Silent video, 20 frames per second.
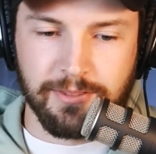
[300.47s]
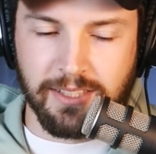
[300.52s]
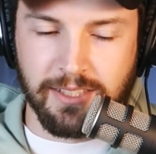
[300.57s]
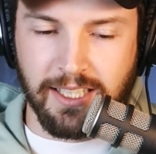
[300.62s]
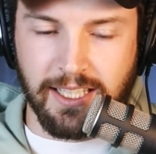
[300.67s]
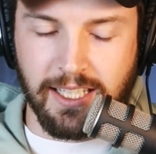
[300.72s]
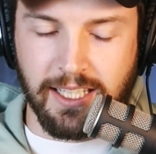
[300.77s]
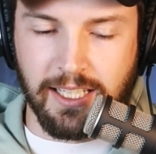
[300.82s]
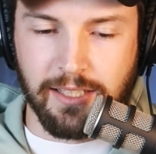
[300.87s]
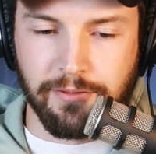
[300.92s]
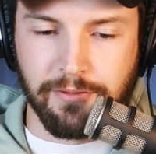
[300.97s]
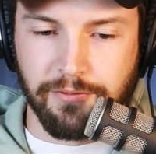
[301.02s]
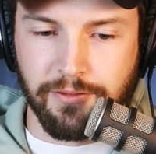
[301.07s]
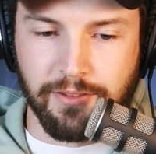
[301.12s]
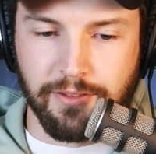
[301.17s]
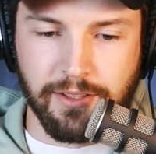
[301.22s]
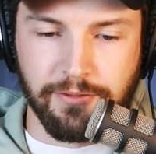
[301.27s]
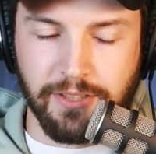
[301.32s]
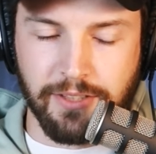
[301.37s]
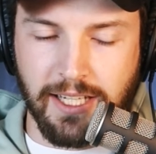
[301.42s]
like if
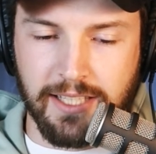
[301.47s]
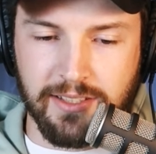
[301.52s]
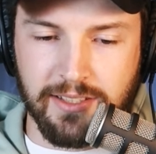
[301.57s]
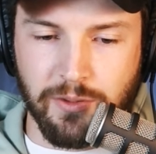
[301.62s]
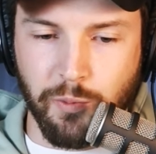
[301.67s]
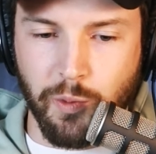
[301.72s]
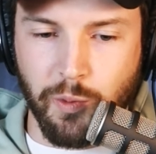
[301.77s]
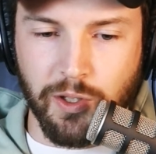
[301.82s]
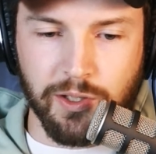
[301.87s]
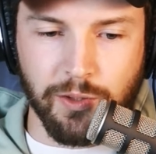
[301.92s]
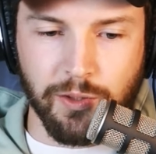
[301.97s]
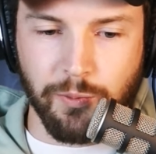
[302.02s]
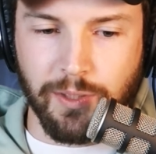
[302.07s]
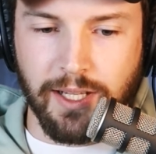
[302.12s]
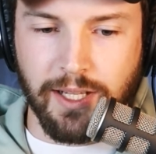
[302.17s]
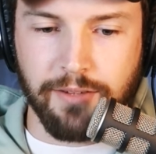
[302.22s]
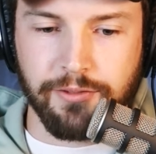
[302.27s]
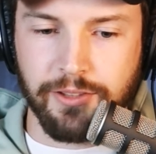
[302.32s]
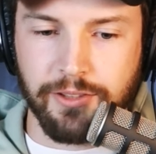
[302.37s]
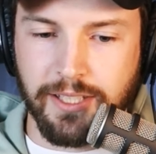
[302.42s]
if he has to work or
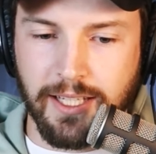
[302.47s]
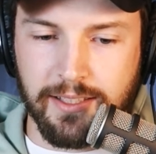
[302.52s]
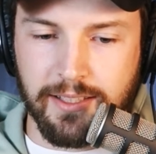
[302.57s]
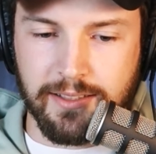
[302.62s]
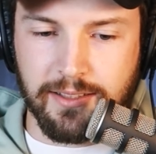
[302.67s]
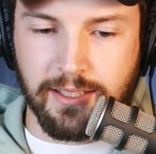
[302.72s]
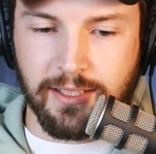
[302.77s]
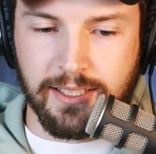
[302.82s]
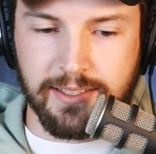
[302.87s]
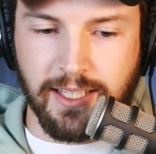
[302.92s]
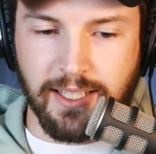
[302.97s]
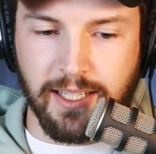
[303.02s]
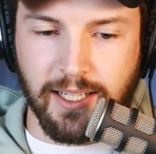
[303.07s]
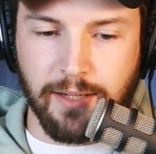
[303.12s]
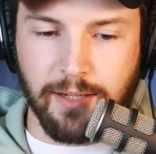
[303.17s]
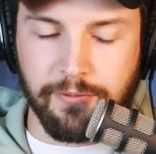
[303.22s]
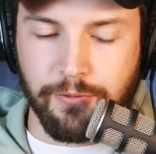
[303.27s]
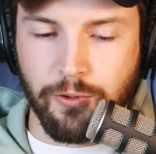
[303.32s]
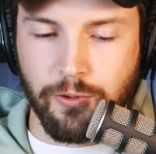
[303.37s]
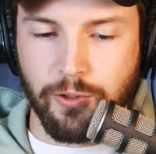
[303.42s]
whatever he has he's getting
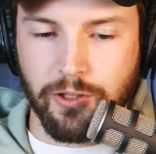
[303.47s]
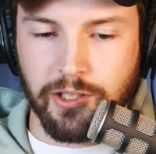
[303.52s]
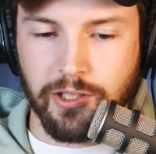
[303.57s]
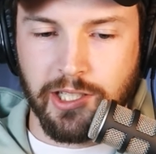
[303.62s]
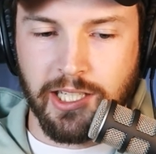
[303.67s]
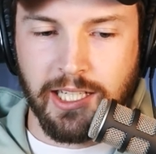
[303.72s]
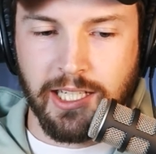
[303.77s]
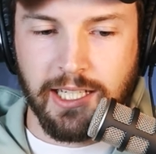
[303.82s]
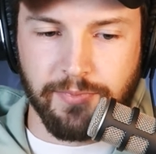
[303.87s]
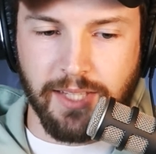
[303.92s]
up for.